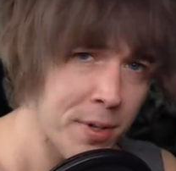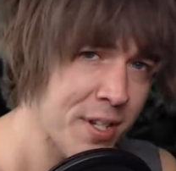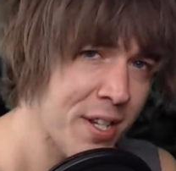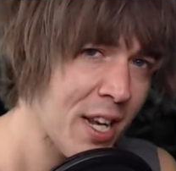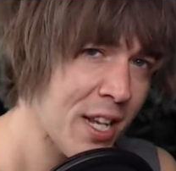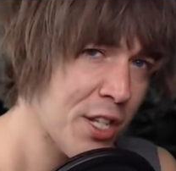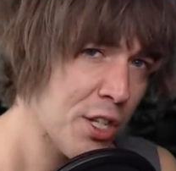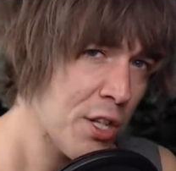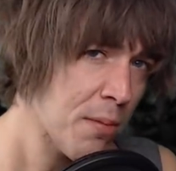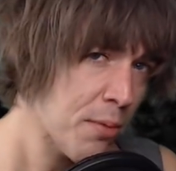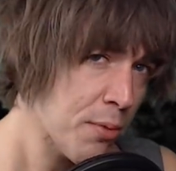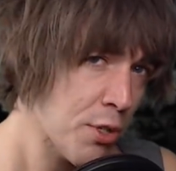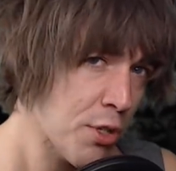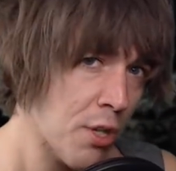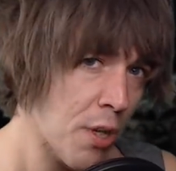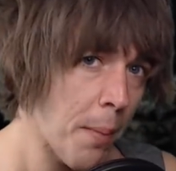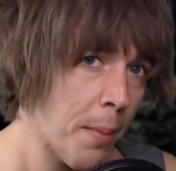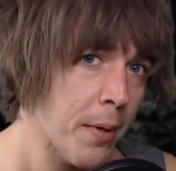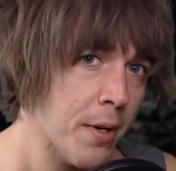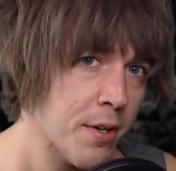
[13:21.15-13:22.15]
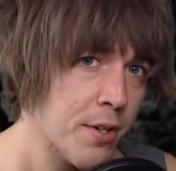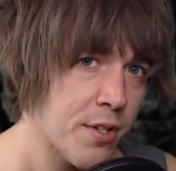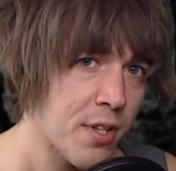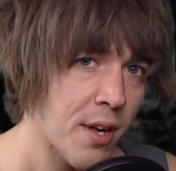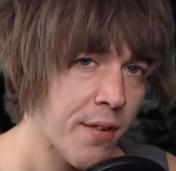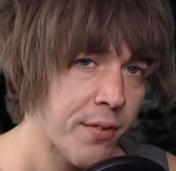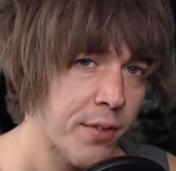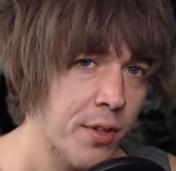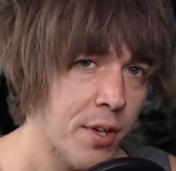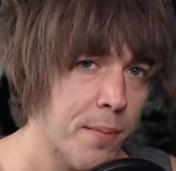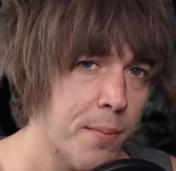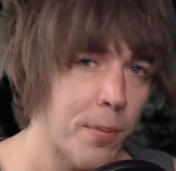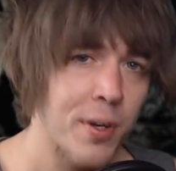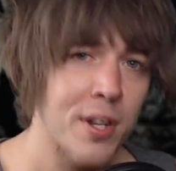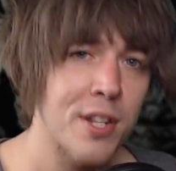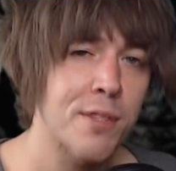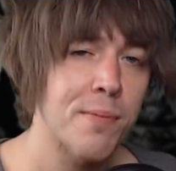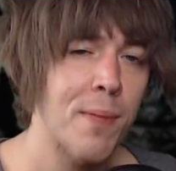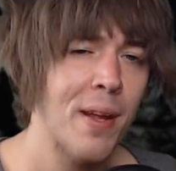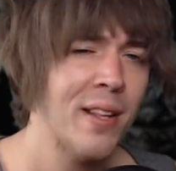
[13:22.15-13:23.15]
He's got some summoner stuff to him, but
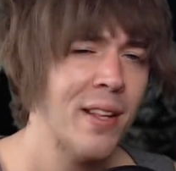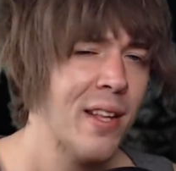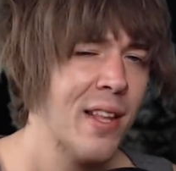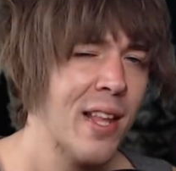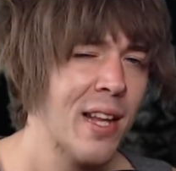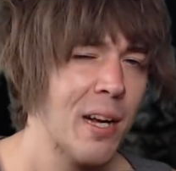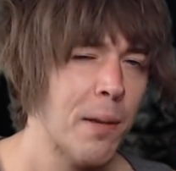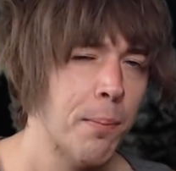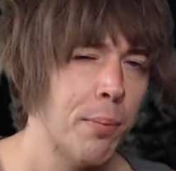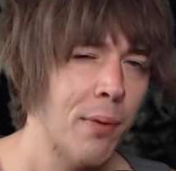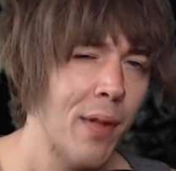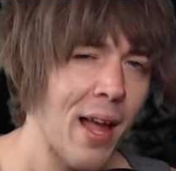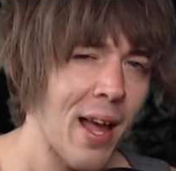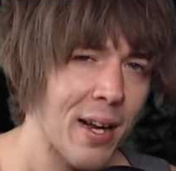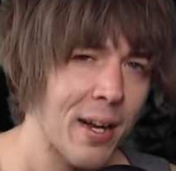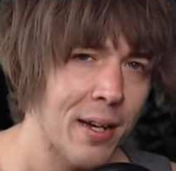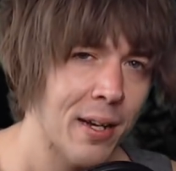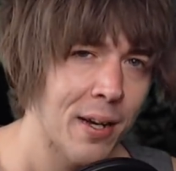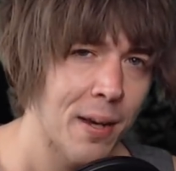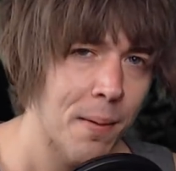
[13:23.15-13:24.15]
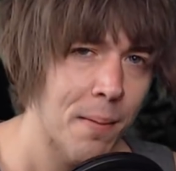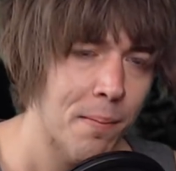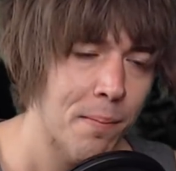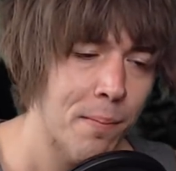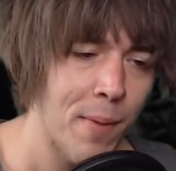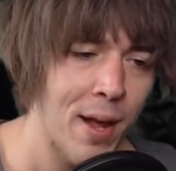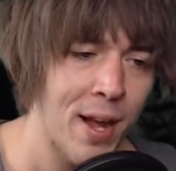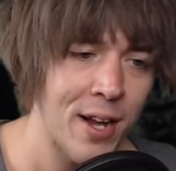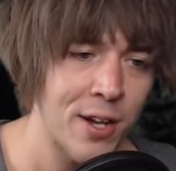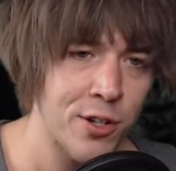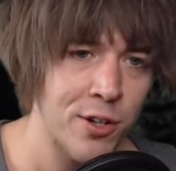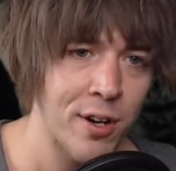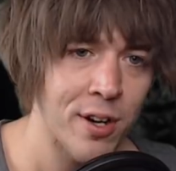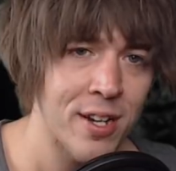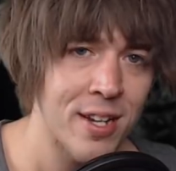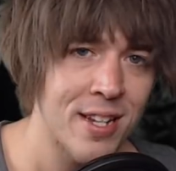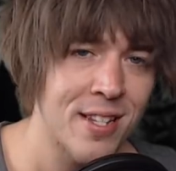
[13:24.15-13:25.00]
he's mainly like a black mage, right?